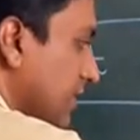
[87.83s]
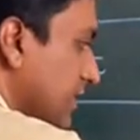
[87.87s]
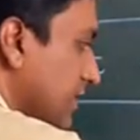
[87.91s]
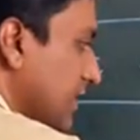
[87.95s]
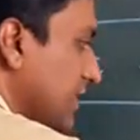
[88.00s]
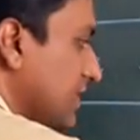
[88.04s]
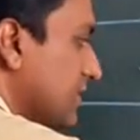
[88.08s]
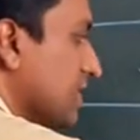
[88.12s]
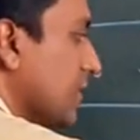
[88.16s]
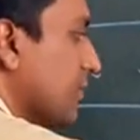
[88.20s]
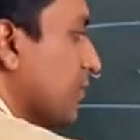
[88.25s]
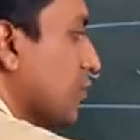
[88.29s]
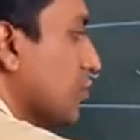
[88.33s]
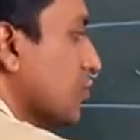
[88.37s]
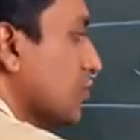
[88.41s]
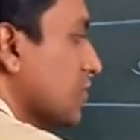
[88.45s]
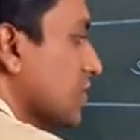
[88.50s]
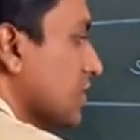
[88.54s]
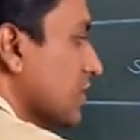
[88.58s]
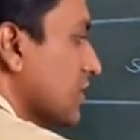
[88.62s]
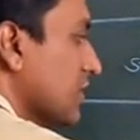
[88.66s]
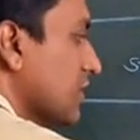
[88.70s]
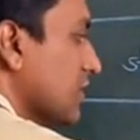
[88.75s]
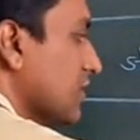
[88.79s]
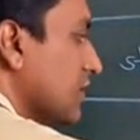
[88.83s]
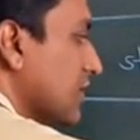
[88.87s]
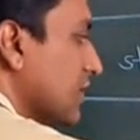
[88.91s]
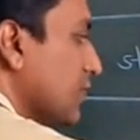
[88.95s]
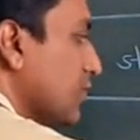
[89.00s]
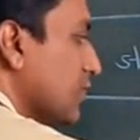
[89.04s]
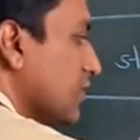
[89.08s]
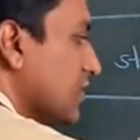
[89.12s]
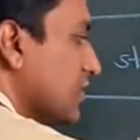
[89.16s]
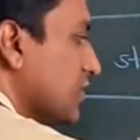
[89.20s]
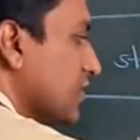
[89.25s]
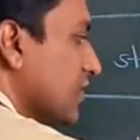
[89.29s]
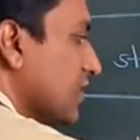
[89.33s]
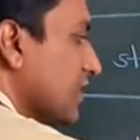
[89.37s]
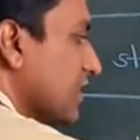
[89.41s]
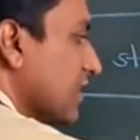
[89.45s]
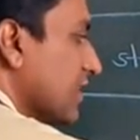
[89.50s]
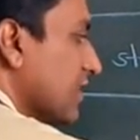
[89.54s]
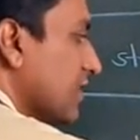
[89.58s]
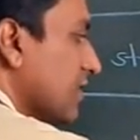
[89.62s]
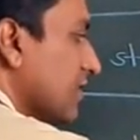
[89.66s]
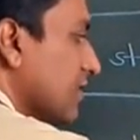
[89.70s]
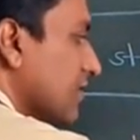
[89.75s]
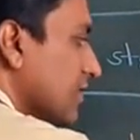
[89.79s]
Then suppose your
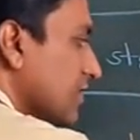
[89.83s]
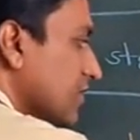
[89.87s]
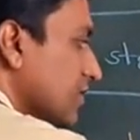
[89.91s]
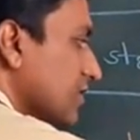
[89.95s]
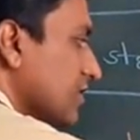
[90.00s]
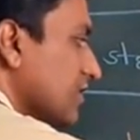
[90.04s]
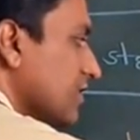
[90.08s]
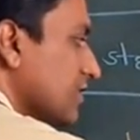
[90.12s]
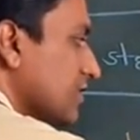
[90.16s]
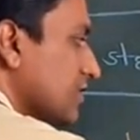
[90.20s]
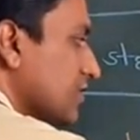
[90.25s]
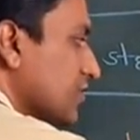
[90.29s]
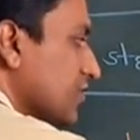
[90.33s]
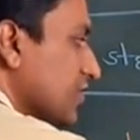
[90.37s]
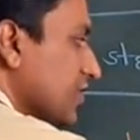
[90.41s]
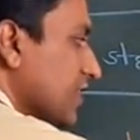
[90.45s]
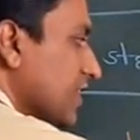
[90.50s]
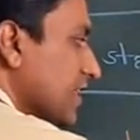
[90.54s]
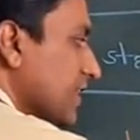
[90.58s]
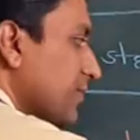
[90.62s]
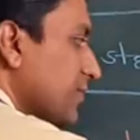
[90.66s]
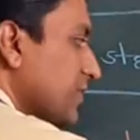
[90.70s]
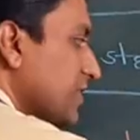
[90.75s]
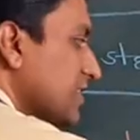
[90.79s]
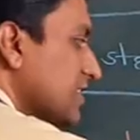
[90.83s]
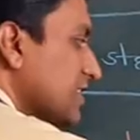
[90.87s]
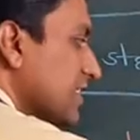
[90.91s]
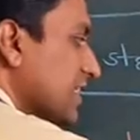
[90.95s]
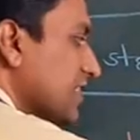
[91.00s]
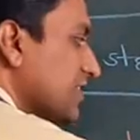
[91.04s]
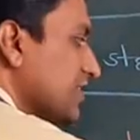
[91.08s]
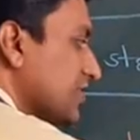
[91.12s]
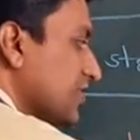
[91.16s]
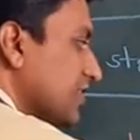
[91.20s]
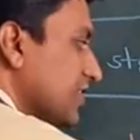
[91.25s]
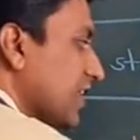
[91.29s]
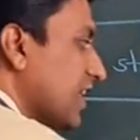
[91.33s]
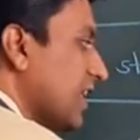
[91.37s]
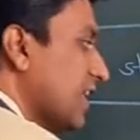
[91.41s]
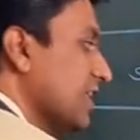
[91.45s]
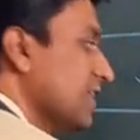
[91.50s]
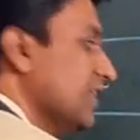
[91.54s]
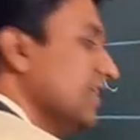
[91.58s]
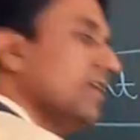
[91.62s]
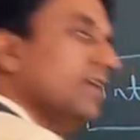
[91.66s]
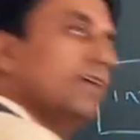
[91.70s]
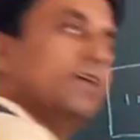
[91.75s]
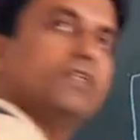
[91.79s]
string name is
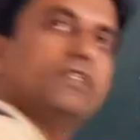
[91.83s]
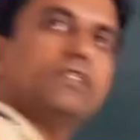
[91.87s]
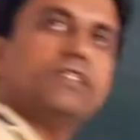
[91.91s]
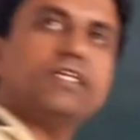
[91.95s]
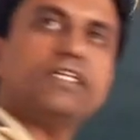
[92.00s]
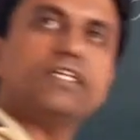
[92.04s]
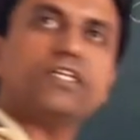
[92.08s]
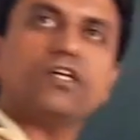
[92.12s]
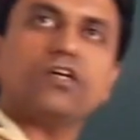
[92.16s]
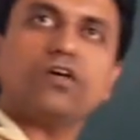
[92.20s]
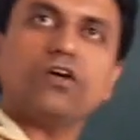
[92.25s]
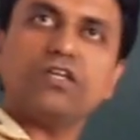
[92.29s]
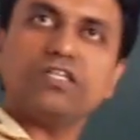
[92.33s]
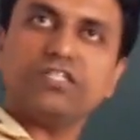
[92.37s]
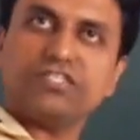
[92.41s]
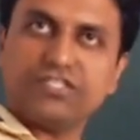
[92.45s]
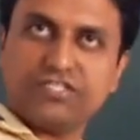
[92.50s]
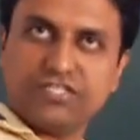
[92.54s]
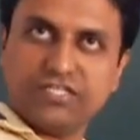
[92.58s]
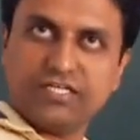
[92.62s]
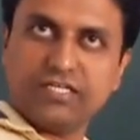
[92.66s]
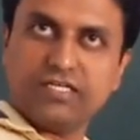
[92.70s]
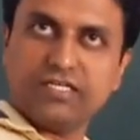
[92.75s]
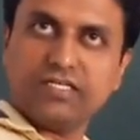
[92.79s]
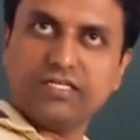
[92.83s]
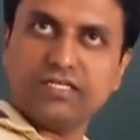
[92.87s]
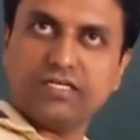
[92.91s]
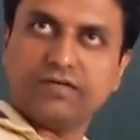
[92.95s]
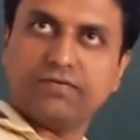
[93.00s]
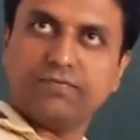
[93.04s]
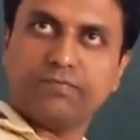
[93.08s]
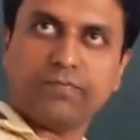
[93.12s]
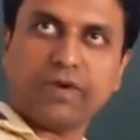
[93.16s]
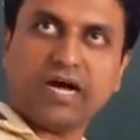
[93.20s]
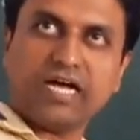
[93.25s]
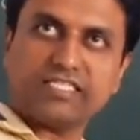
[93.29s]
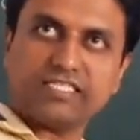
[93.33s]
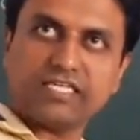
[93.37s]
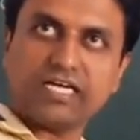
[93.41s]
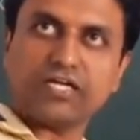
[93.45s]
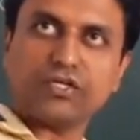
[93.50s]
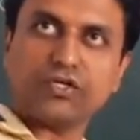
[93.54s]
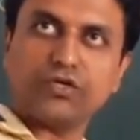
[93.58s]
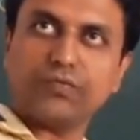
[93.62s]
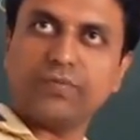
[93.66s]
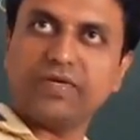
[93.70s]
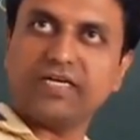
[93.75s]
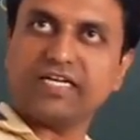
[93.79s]
str, then call string, pass
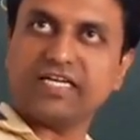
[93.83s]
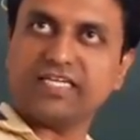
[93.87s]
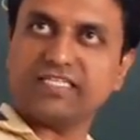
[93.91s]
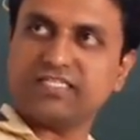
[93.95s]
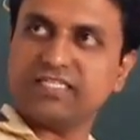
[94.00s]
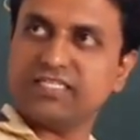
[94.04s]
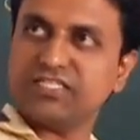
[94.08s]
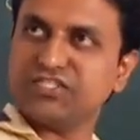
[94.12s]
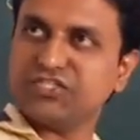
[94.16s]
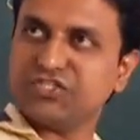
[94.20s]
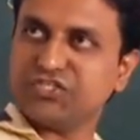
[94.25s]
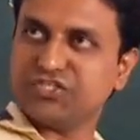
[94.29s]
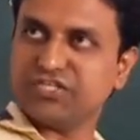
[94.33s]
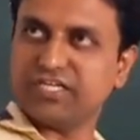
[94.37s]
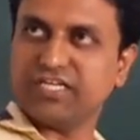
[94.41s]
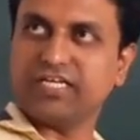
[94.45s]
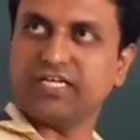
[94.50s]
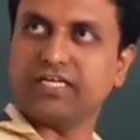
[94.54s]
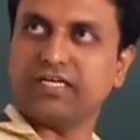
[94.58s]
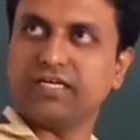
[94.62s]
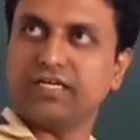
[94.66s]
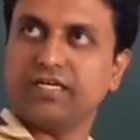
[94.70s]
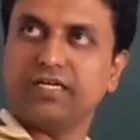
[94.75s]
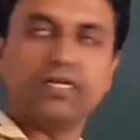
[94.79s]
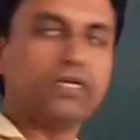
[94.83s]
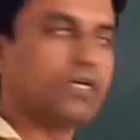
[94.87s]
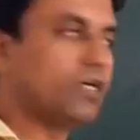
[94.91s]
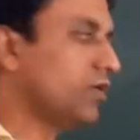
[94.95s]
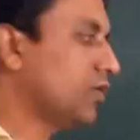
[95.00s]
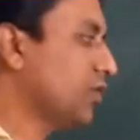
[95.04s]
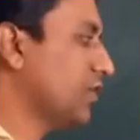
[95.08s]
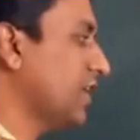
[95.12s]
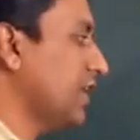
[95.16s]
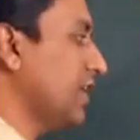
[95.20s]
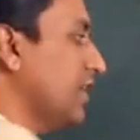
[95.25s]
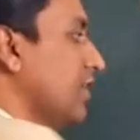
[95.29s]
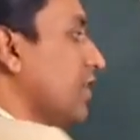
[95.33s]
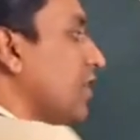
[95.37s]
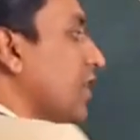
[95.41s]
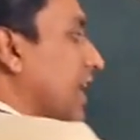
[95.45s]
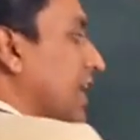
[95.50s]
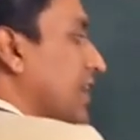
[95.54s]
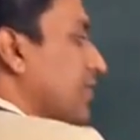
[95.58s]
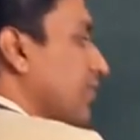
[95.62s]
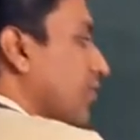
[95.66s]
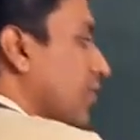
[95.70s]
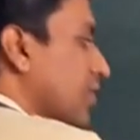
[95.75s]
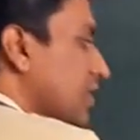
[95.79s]
argument as a string. Okay,
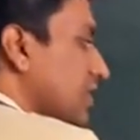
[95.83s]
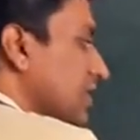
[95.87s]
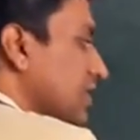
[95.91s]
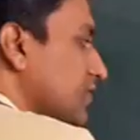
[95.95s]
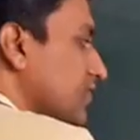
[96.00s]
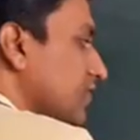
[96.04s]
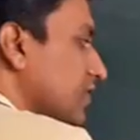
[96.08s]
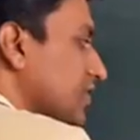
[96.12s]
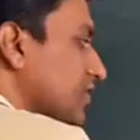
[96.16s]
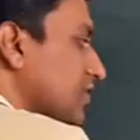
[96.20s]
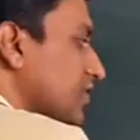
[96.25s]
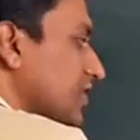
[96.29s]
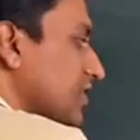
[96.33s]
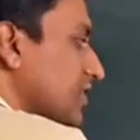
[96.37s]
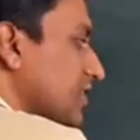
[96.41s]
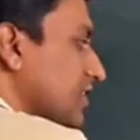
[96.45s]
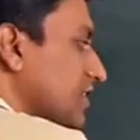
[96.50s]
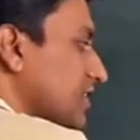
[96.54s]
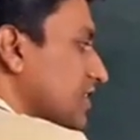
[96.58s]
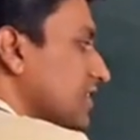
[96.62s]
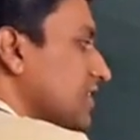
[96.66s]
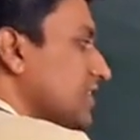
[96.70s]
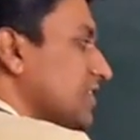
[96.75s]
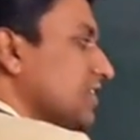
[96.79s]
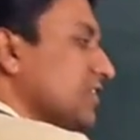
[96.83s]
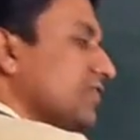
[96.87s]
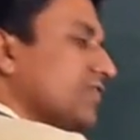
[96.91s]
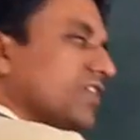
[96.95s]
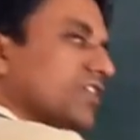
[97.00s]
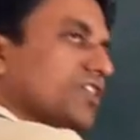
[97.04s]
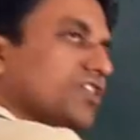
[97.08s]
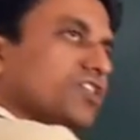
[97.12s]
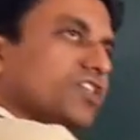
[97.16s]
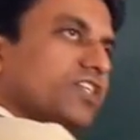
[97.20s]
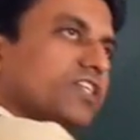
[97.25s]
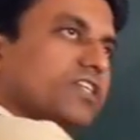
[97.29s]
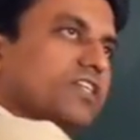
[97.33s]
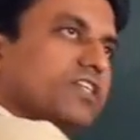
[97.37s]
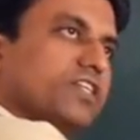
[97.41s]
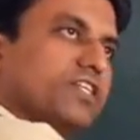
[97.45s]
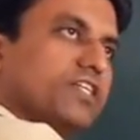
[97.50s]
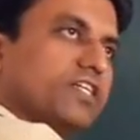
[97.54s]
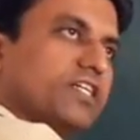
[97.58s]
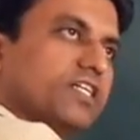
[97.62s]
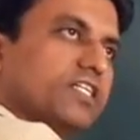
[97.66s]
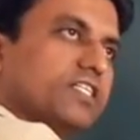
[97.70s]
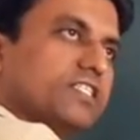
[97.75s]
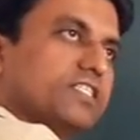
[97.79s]
and what this function returns? This function
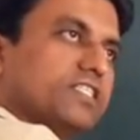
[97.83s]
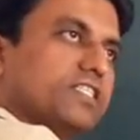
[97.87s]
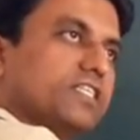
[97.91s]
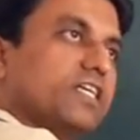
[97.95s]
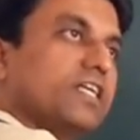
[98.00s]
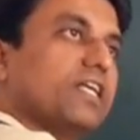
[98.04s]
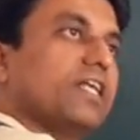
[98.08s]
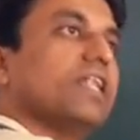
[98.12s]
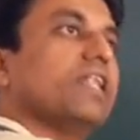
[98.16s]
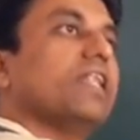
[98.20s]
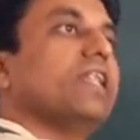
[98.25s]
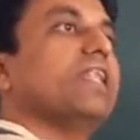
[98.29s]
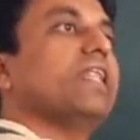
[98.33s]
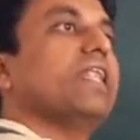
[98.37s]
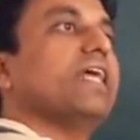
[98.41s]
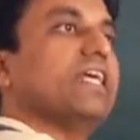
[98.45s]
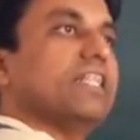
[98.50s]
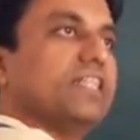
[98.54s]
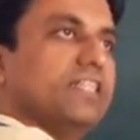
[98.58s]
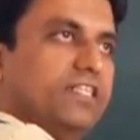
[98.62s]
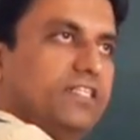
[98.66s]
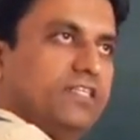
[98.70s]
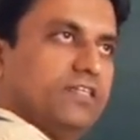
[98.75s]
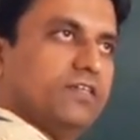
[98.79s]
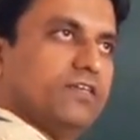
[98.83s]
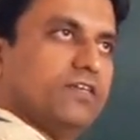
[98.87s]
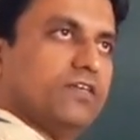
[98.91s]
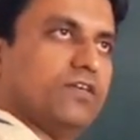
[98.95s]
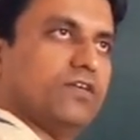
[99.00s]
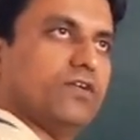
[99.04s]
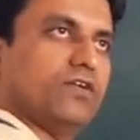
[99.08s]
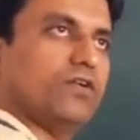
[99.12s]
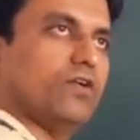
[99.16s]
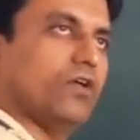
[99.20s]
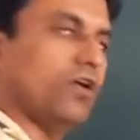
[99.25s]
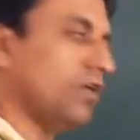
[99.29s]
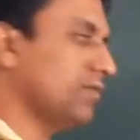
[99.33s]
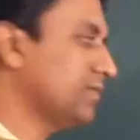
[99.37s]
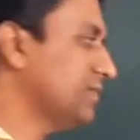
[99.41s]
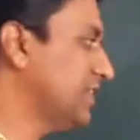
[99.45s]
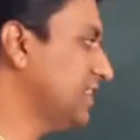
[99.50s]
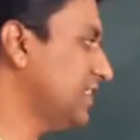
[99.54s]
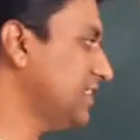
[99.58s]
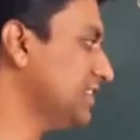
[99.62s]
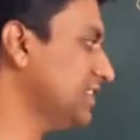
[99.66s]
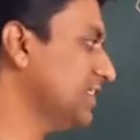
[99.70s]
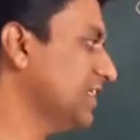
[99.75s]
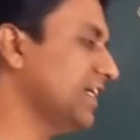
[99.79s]
returns length of
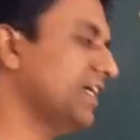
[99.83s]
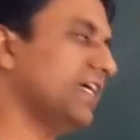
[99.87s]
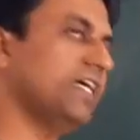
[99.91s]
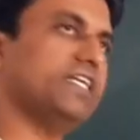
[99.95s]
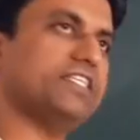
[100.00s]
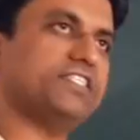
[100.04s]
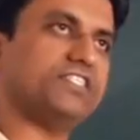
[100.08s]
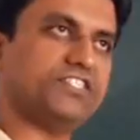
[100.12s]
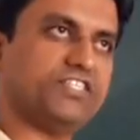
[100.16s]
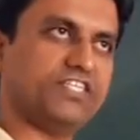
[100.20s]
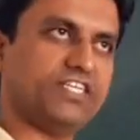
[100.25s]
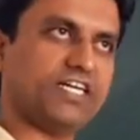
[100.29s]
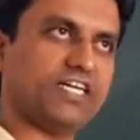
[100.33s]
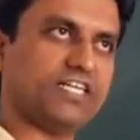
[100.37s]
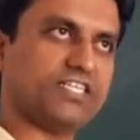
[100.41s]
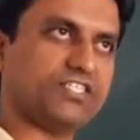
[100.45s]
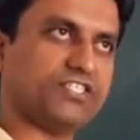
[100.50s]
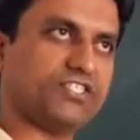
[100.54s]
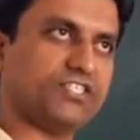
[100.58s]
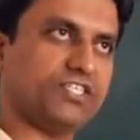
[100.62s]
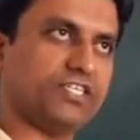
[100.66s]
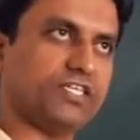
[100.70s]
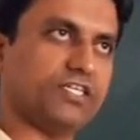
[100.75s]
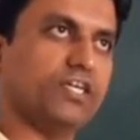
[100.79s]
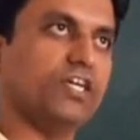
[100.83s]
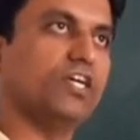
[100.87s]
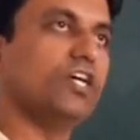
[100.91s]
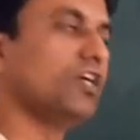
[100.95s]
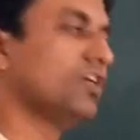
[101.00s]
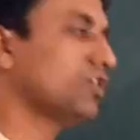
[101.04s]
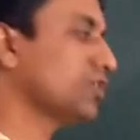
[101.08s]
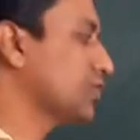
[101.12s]
this str string.